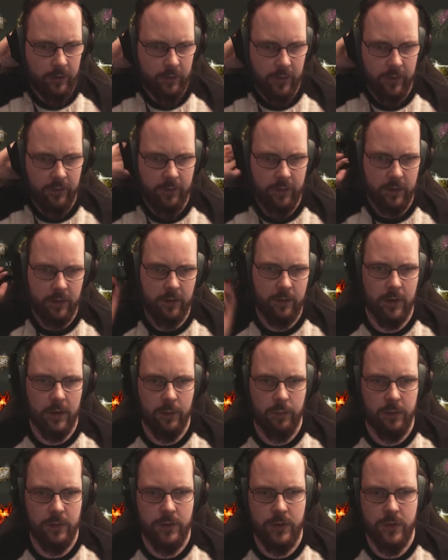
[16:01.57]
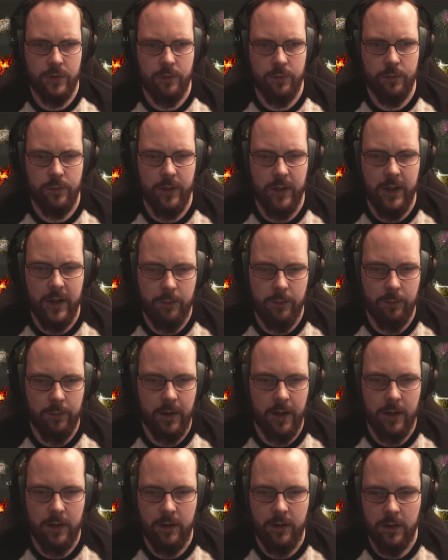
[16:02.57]
the grave keeper's brain
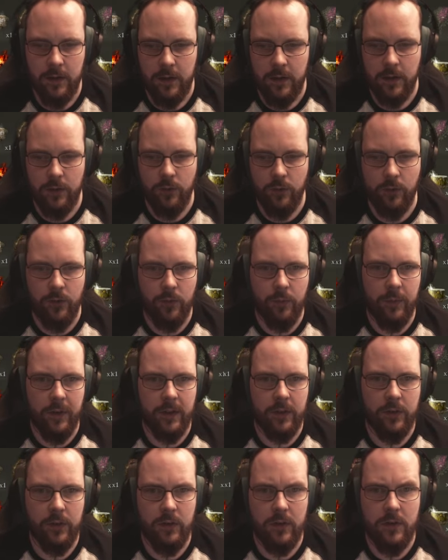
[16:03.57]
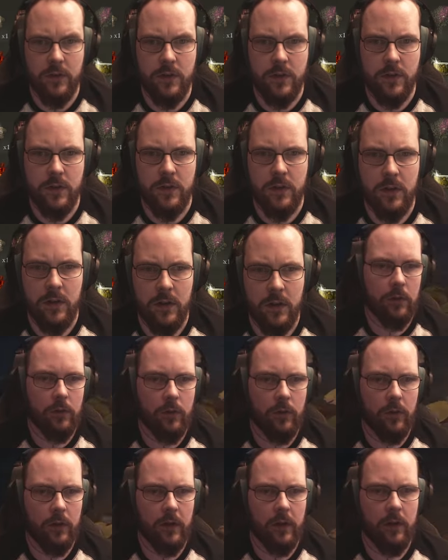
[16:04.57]
pan in order to make this.
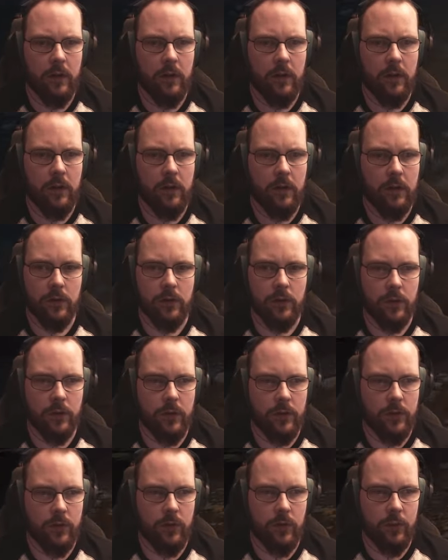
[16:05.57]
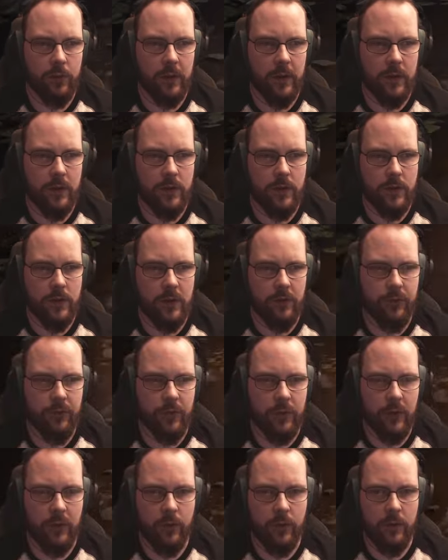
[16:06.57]
Okay, so there's some hidden stuff
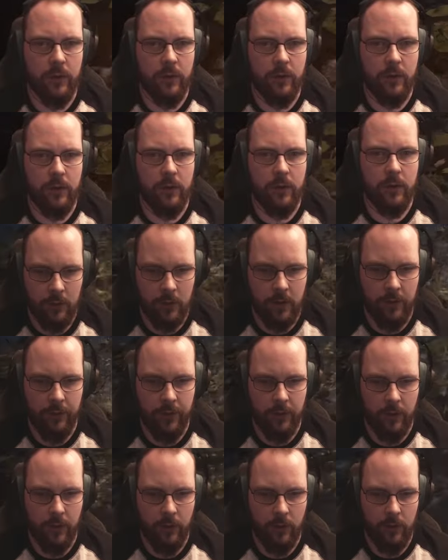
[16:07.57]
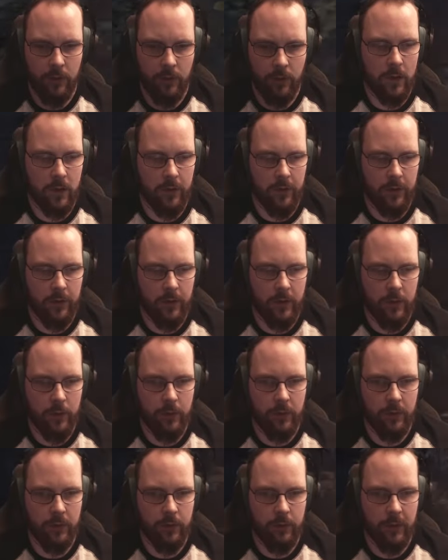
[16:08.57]
around here. There we go. Grave
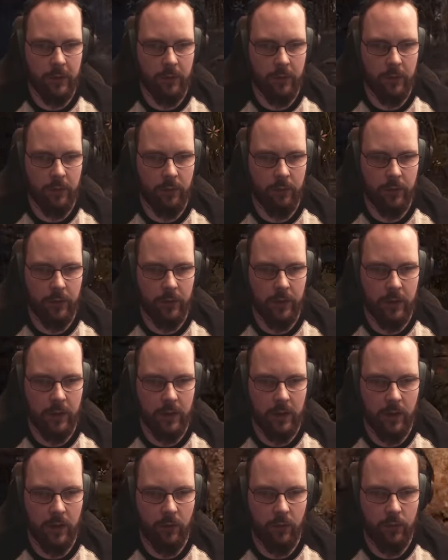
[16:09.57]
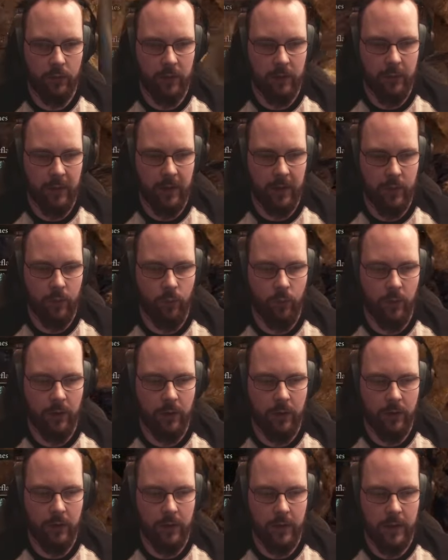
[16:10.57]
keeper's brain room, but can I only make
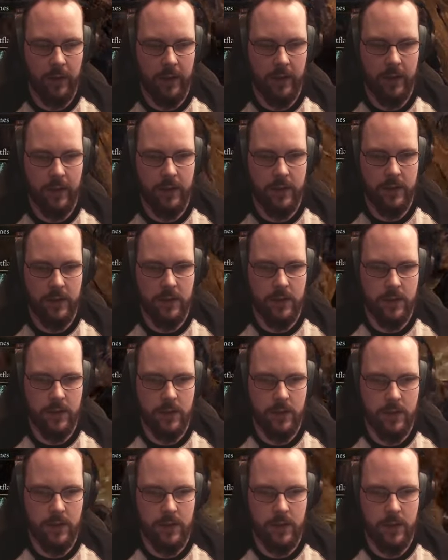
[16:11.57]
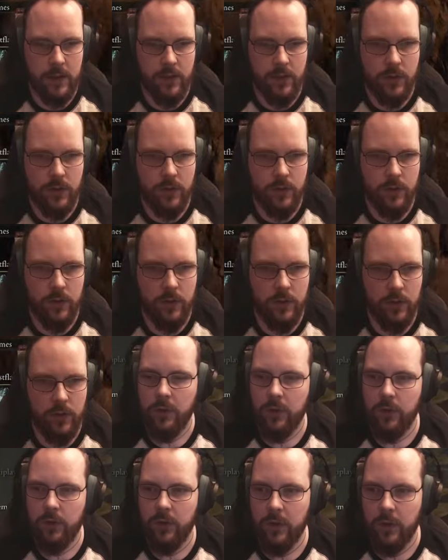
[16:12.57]
one? That is the issue.
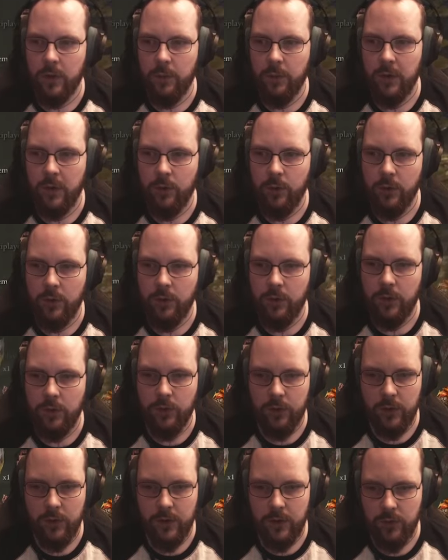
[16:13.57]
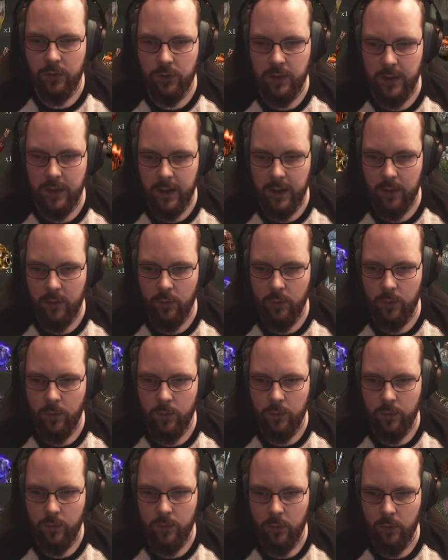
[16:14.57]
Because I can make one of those things now.
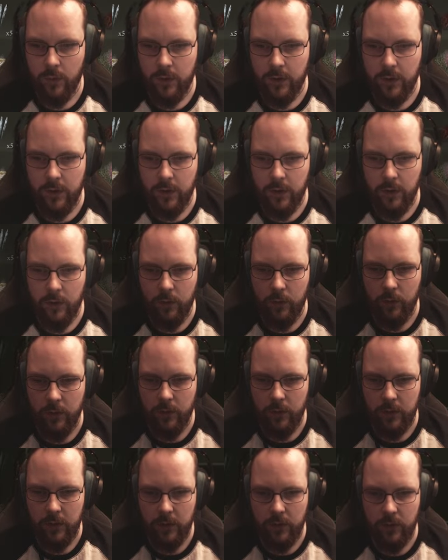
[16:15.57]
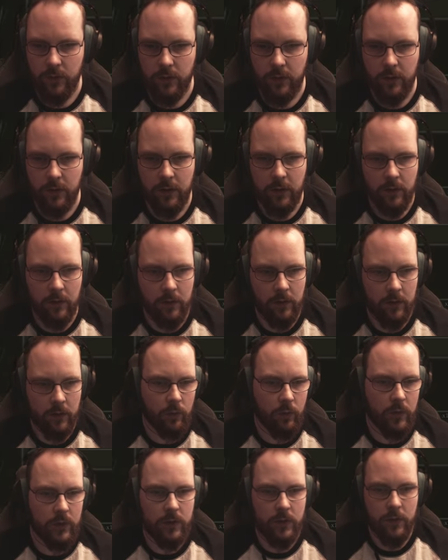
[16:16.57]
Where did it go? This thing?
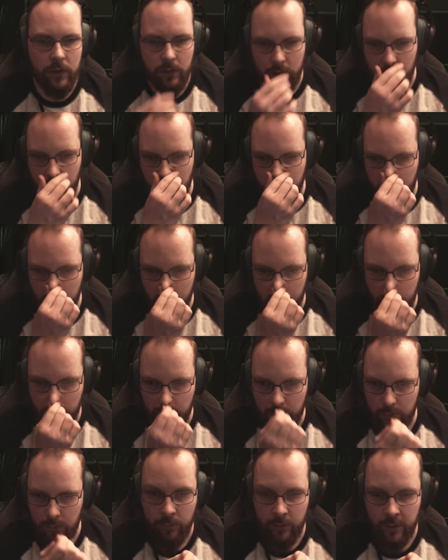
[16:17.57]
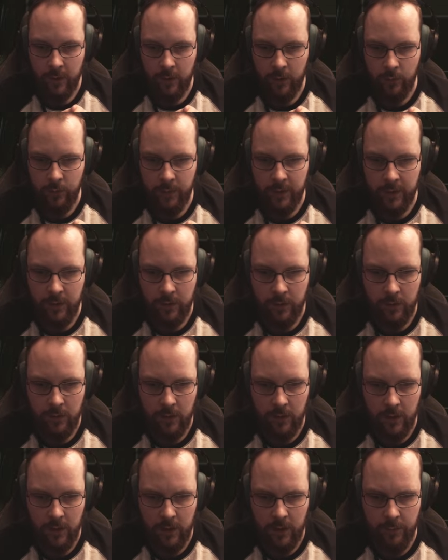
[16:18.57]
What? Uh, Make how many?
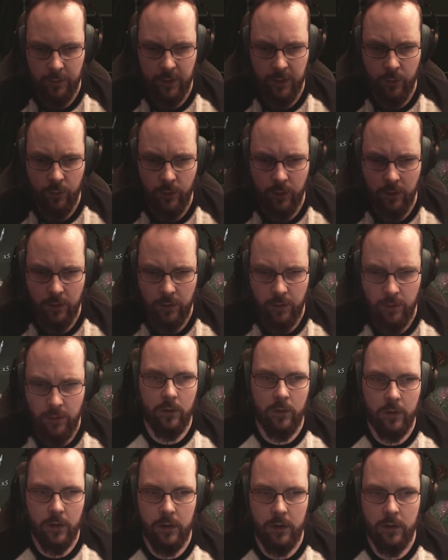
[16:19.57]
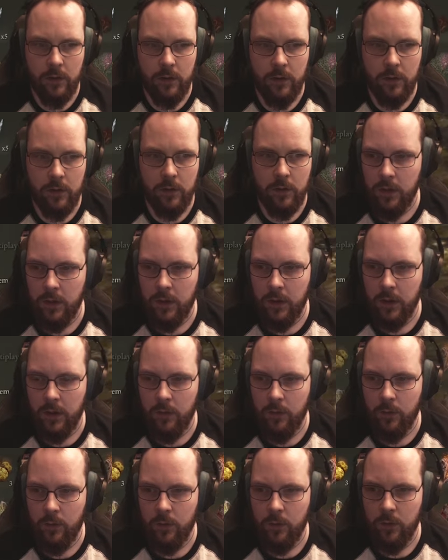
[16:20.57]
I can make one. Okay.
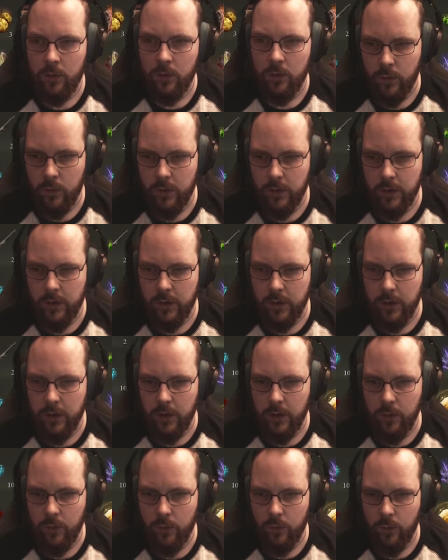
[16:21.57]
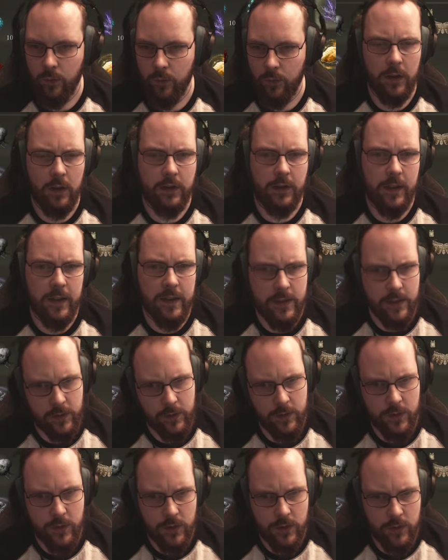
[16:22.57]
Now, where did it go? Yeah, that is
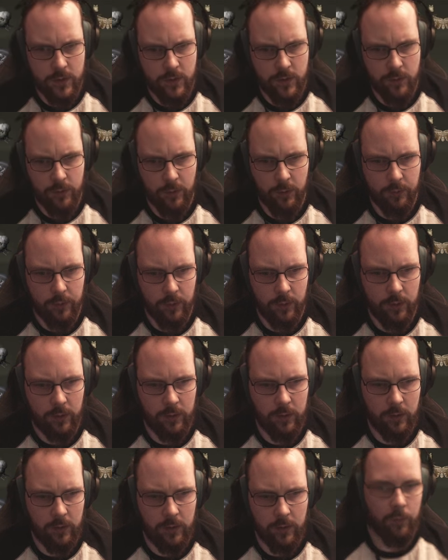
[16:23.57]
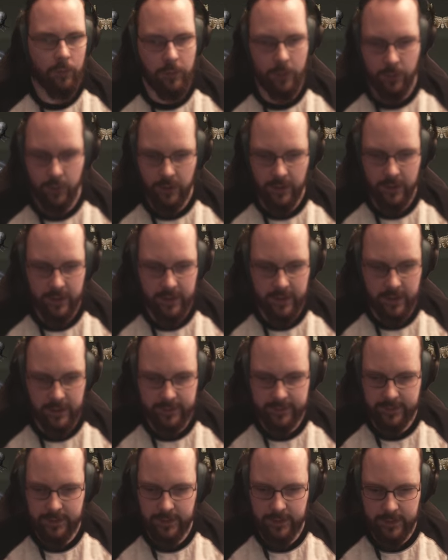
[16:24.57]
consumable. But what
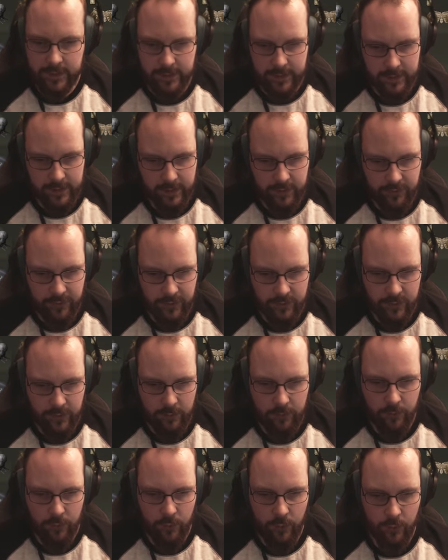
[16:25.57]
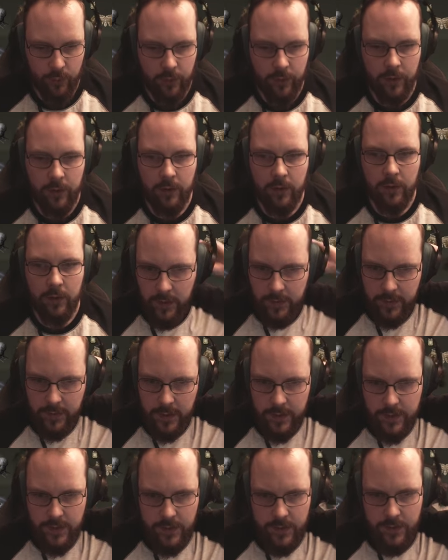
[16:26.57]
exactly? Can I find out more? An
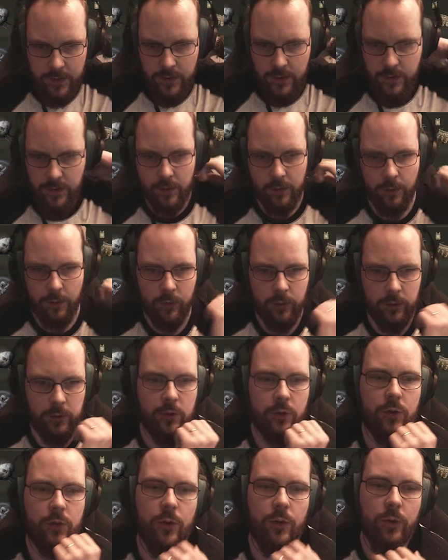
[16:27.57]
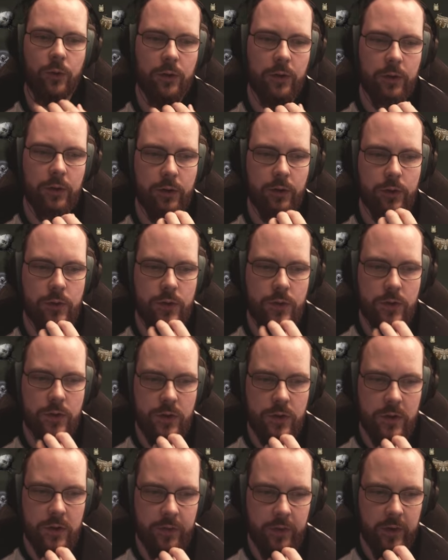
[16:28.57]
ancient ceremonial tool that
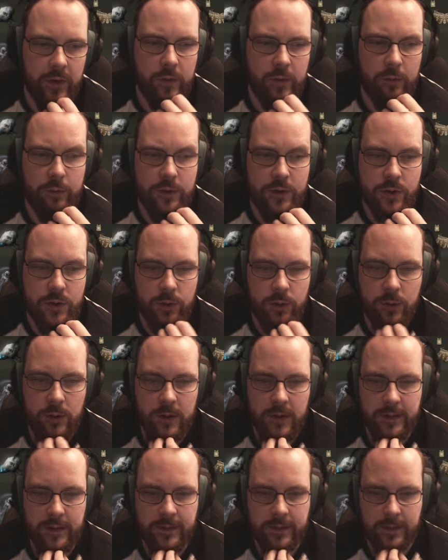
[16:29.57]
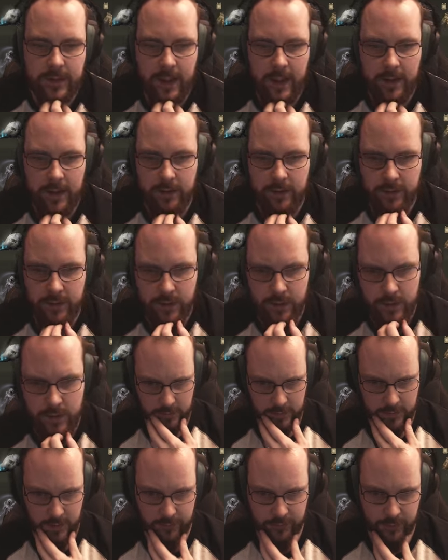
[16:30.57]
uses a Greek for school as a catalyst.
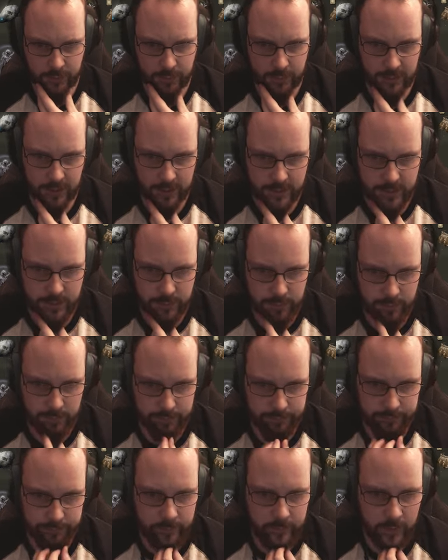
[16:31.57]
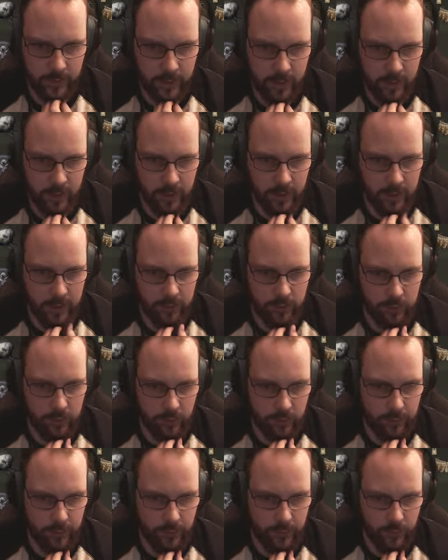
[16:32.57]
Craftable item. To
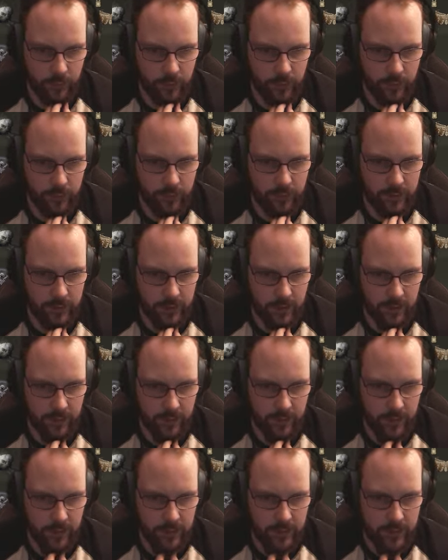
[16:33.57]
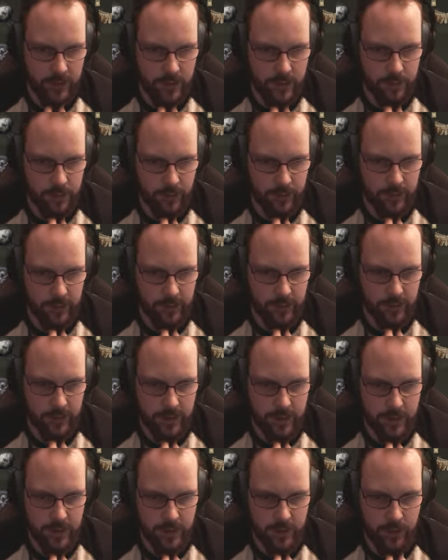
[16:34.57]
summon one lost in death at the spot that
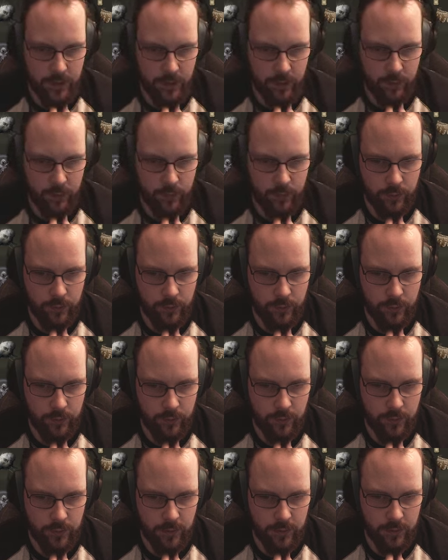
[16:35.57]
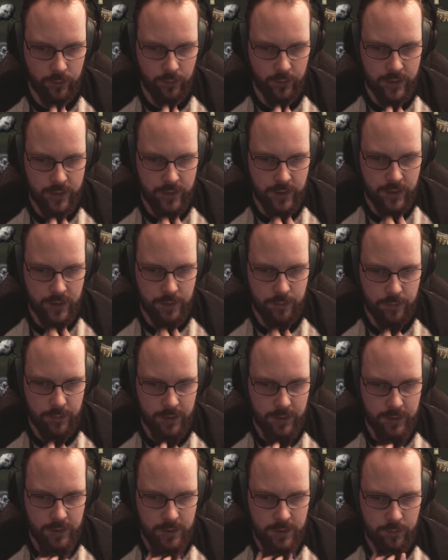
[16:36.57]
is thrown, the creature
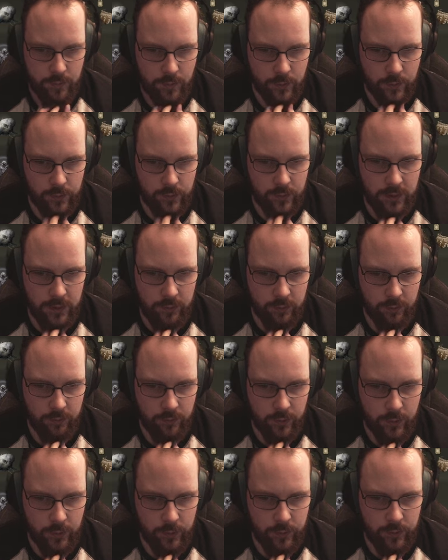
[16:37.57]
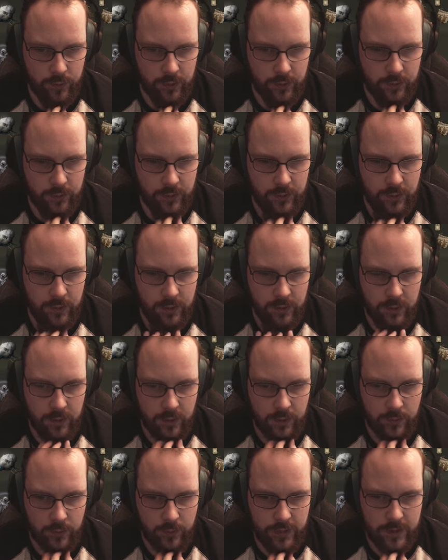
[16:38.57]
spins and moves down falls into vicinity
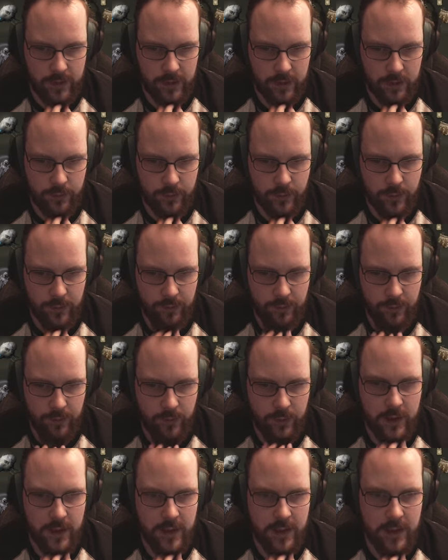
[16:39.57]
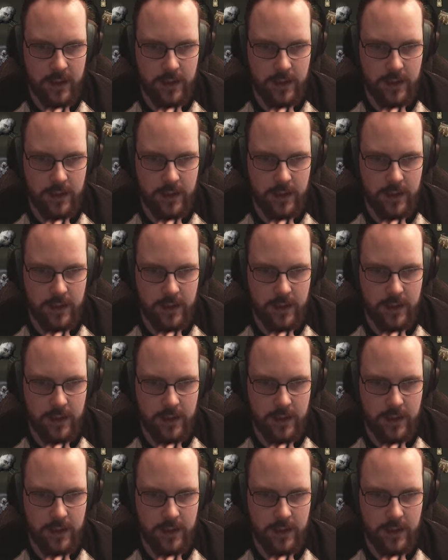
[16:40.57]
three times before